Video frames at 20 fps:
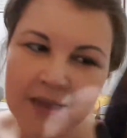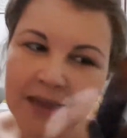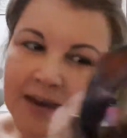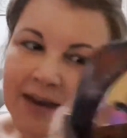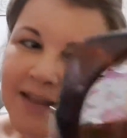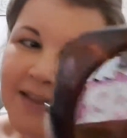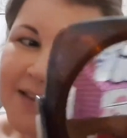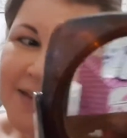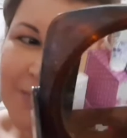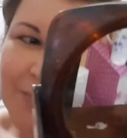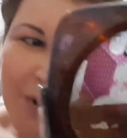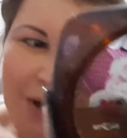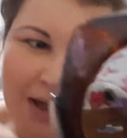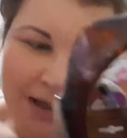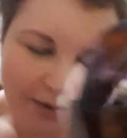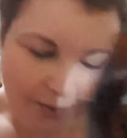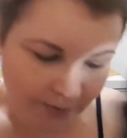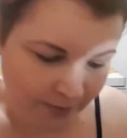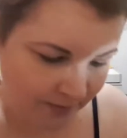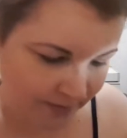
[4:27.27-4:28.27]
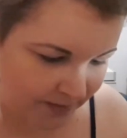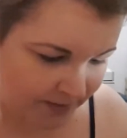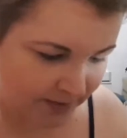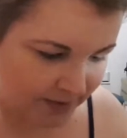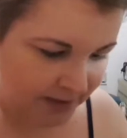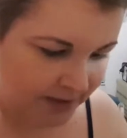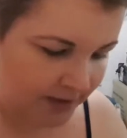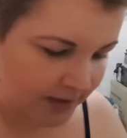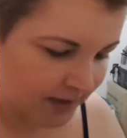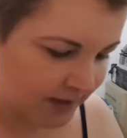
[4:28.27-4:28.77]
another smile,
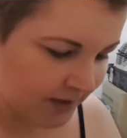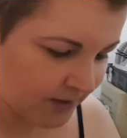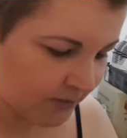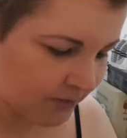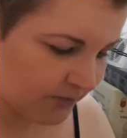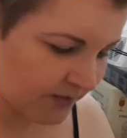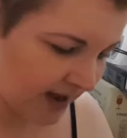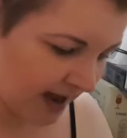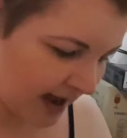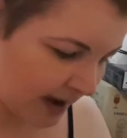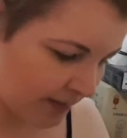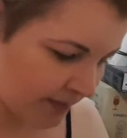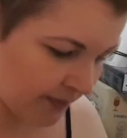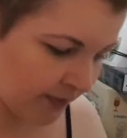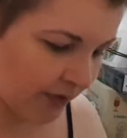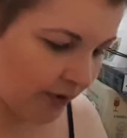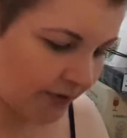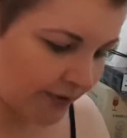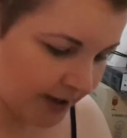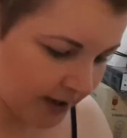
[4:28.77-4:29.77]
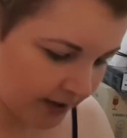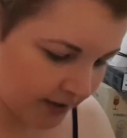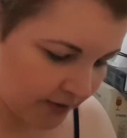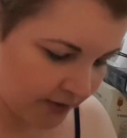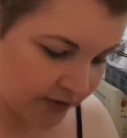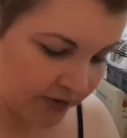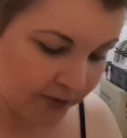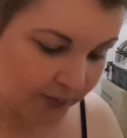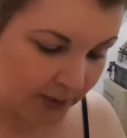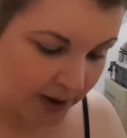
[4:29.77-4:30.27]
a little dab, sorry,
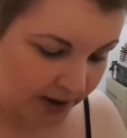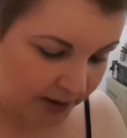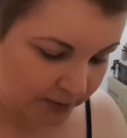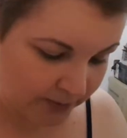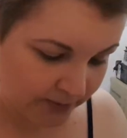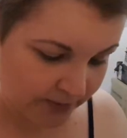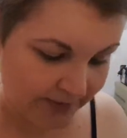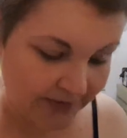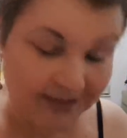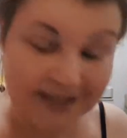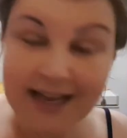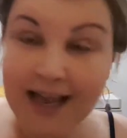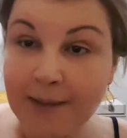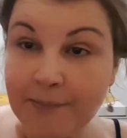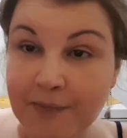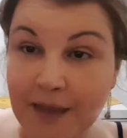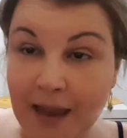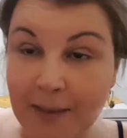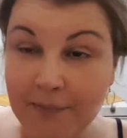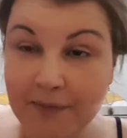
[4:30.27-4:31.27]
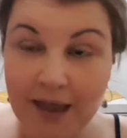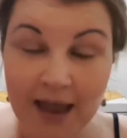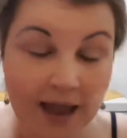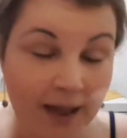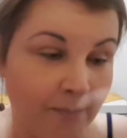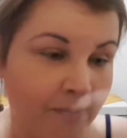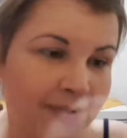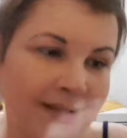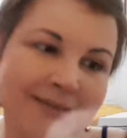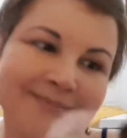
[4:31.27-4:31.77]
not smile,
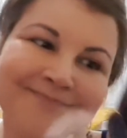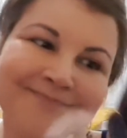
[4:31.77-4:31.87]
dab.